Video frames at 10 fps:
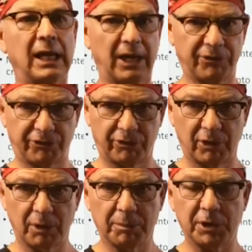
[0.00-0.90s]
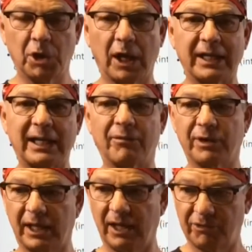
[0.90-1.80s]
And you don't get pin
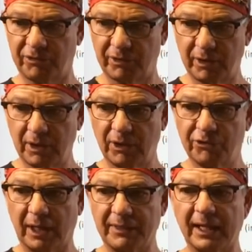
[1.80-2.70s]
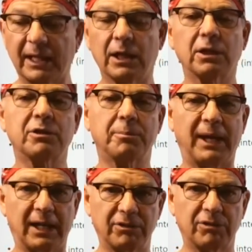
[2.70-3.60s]
infections, which can be painful.
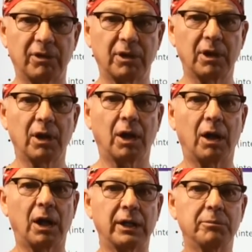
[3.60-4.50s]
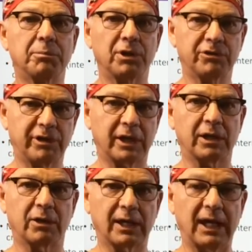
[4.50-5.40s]
So the
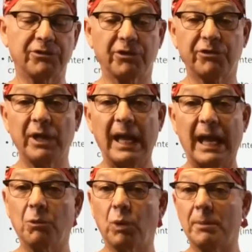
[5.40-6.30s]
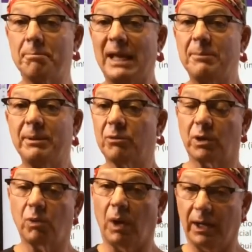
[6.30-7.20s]
internal is, I
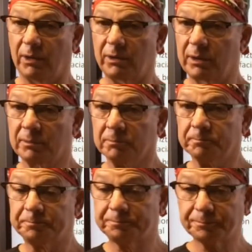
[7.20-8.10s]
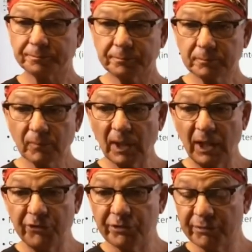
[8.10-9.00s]
think, more comfortable to the patient.
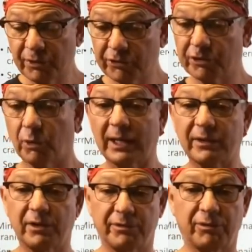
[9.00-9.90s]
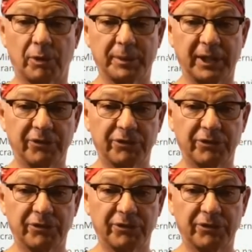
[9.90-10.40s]
What about scars?